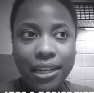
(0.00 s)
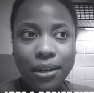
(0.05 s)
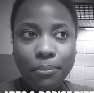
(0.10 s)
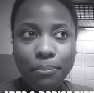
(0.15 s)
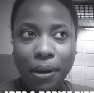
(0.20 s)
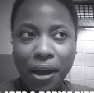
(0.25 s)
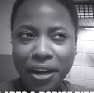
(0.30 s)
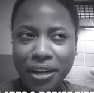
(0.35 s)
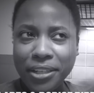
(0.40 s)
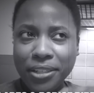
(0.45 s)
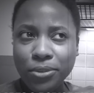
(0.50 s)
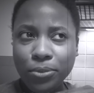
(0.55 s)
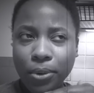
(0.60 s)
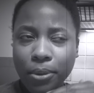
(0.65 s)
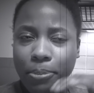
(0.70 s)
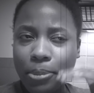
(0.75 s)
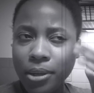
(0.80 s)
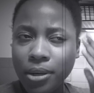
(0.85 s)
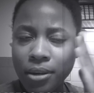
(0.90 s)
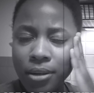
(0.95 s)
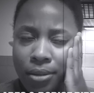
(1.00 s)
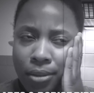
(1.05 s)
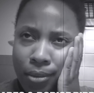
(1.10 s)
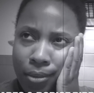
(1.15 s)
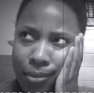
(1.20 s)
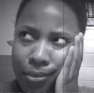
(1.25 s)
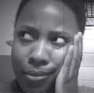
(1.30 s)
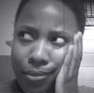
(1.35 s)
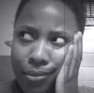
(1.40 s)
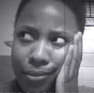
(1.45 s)
and Bodice Ripper
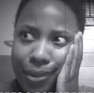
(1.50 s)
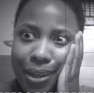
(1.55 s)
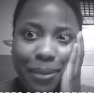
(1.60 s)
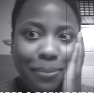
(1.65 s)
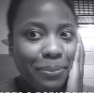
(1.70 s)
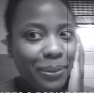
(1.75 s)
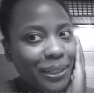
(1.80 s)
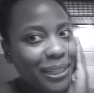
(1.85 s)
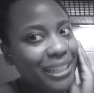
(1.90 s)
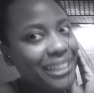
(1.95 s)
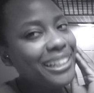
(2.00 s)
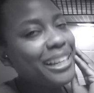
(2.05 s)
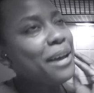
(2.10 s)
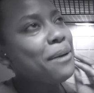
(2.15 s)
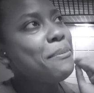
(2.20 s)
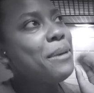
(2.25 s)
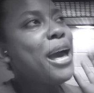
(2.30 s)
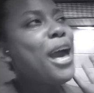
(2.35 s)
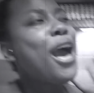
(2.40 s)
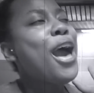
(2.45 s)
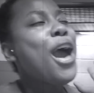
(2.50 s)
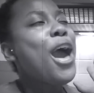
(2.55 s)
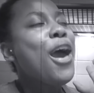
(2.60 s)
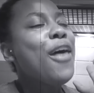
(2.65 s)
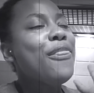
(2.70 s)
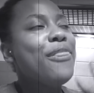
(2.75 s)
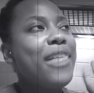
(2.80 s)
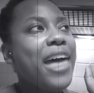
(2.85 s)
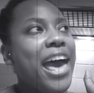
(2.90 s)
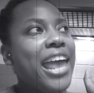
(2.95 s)
book club.
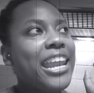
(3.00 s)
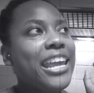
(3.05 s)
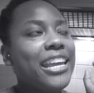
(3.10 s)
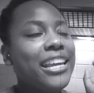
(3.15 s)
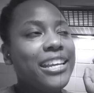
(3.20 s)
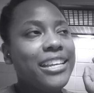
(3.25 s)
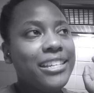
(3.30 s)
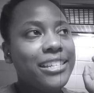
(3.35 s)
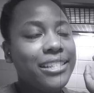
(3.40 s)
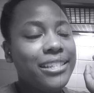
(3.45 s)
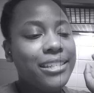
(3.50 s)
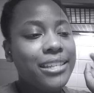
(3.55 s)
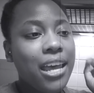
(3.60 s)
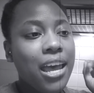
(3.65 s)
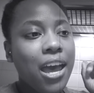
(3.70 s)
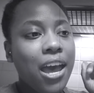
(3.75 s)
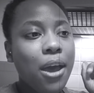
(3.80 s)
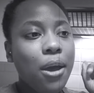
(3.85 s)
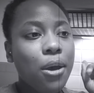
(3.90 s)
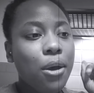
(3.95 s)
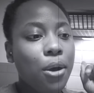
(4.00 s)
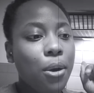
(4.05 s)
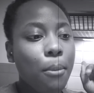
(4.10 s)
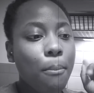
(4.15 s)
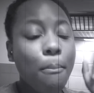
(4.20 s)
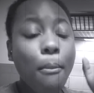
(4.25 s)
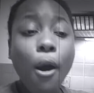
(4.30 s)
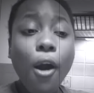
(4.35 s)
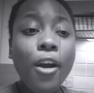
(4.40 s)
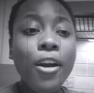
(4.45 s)
That is
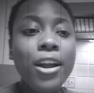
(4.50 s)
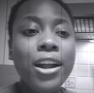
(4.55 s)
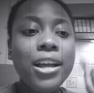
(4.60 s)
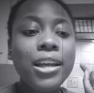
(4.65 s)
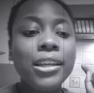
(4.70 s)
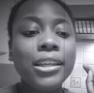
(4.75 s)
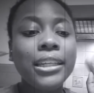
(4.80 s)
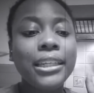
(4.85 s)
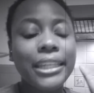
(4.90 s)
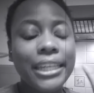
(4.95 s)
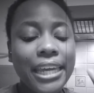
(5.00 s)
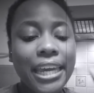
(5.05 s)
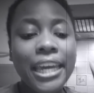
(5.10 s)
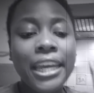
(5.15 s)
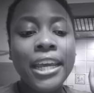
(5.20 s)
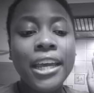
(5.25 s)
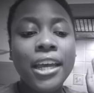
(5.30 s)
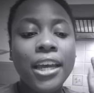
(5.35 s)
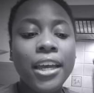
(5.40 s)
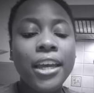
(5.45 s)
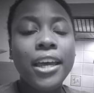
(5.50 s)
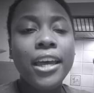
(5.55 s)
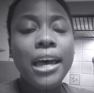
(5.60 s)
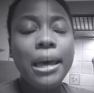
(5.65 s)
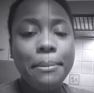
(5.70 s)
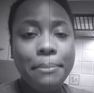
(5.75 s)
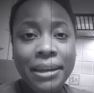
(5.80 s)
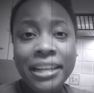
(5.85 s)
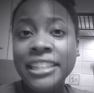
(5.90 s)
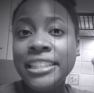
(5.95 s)
Mara, Leanna,
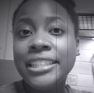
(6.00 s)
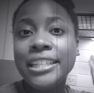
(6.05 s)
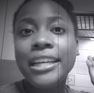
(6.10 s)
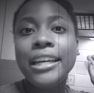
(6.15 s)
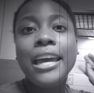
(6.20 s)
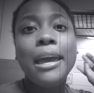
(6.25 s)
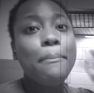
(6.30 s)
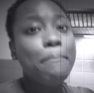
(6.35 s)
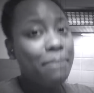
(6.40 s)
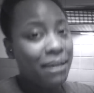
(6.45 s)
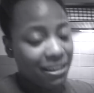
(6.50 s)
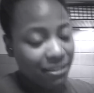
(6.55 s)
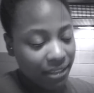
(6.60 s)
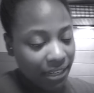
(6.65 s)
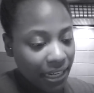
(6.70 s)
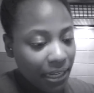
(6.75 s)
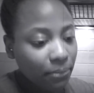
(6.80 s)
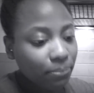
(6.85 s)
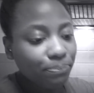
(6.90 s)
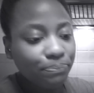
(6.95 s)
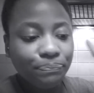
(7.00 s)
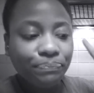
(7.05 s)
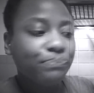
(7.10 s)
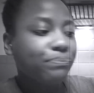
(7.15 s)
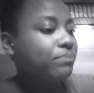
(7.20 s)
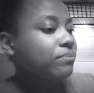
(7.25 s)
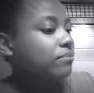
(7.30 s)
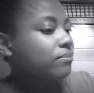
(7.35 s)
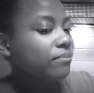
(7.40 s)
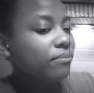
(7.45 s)
Amanda, and Bethany.
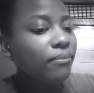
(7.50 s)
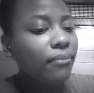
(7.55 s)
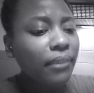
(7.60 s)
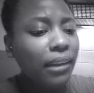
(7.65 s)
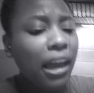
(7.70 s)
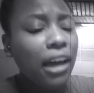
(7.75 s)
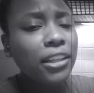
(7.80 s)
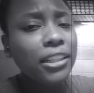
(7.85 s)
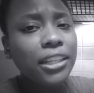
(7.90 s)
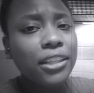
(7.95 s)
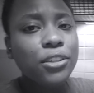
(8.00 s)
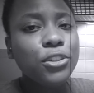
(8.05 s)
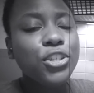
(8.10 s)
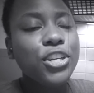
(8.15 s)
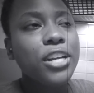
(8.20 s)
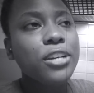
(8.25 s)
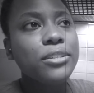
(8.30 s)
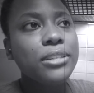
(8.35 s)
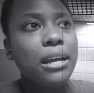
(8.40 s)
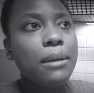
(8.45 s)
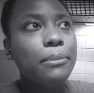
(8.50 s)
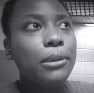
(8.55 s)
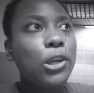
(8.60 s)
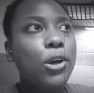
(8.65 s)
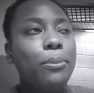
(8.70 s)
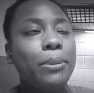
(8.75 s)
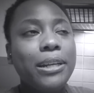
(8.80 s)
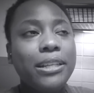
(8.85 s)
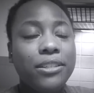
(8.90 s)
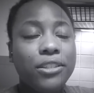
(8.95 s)
I'll link their channels down below,
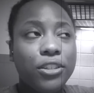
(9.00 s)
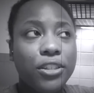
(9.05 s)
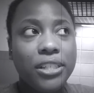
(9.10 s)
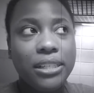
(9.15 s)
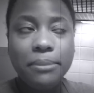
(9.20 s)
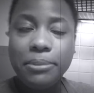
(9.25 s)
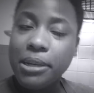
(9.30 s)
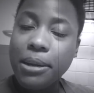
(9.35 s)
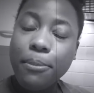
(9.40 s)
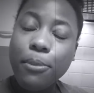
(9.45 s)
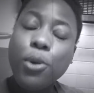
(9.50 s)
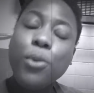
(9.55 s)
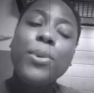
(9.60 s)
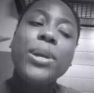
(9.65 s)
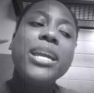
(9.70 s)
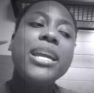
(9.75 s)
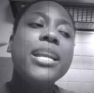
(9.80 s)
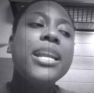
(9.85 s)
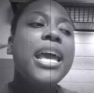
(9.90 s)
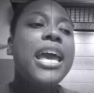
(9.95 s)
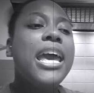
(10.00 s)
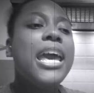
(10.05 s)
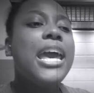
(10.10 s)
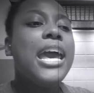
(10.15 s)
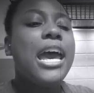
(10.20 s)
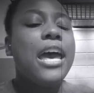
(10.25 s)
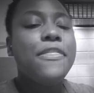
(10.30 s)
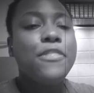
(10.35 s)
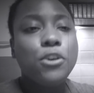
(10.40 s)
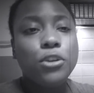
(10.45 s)
but it's their September read
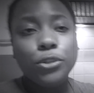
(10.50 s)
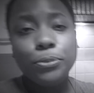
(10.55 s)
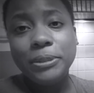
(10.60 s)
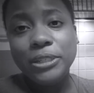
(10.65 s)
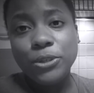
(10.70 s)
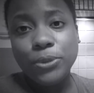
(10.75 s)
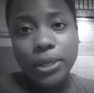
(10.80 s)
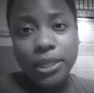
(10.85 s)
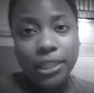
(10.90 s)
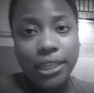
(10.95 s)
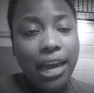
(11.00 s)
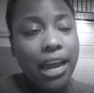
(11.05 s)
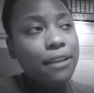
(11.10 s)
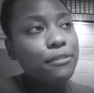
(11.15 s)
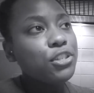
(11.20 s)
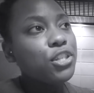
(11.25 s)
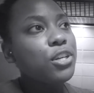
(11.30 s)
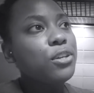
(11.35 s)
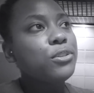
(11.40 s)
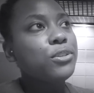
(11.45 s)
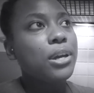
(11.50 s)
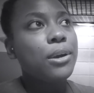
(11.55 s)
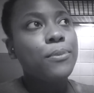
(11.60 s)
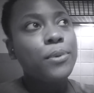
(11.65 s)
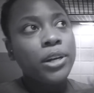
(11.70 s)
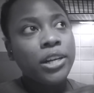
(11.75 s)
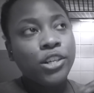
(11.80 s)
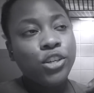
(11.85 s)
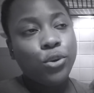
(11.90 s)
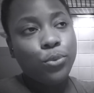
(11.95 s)
and they'll be doing a live show. So I
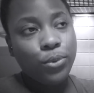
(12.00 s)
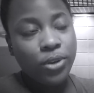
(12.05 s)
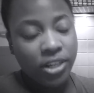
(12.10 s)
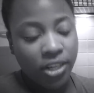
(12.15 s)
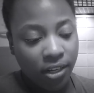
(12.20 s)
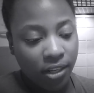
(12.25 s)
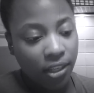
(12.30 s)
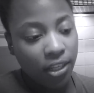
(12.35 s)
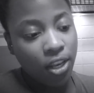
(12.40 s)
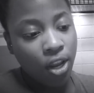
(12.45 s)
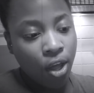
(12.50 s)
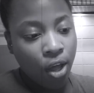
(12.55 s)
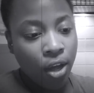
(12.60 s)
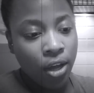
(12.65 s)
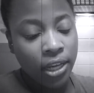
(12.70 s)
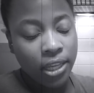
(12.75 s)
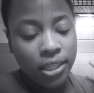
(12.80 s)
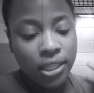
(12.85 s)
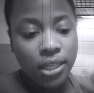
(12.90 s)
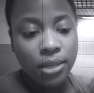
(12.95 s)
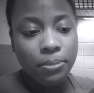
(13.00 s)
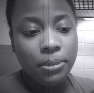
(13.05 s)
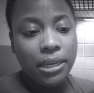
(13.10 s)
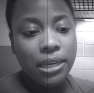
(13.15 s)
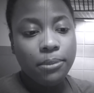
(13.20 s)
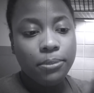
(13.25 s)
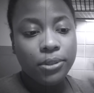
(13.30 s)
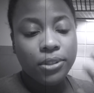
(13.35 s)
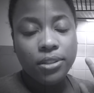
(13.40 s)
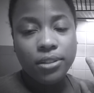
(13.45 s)
wanted to read it along and then be
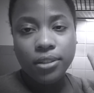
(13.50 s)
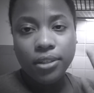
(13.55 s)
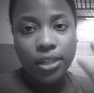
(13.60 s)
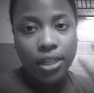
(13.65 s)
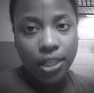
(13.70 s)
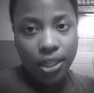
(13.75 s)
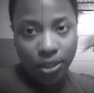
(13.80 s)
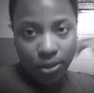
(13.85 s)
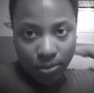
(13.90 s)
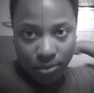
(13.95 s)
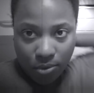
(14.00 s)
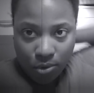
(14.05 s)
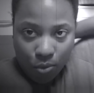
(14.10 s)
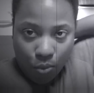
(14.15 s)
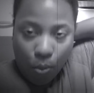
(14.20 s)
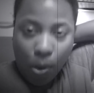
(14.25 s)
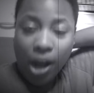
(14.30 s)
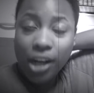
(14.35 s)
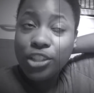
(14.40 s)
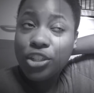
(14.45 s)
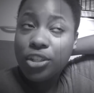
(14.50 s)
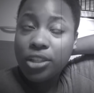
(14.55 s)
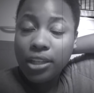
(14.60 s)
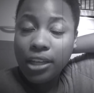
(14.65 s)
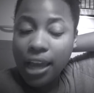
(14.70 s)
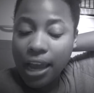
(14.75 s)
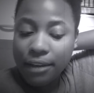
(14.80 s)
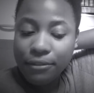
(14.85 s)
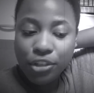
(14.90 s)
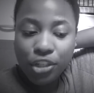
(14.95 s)
able to, you know, watch the
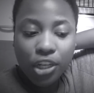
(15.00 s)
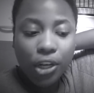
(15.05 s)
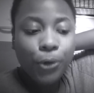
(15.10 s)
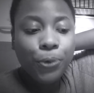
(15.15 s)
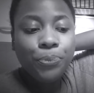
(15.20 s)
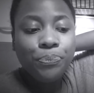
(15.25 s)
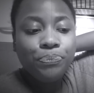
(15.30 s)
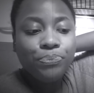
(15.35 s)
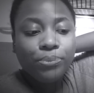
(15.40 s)
live show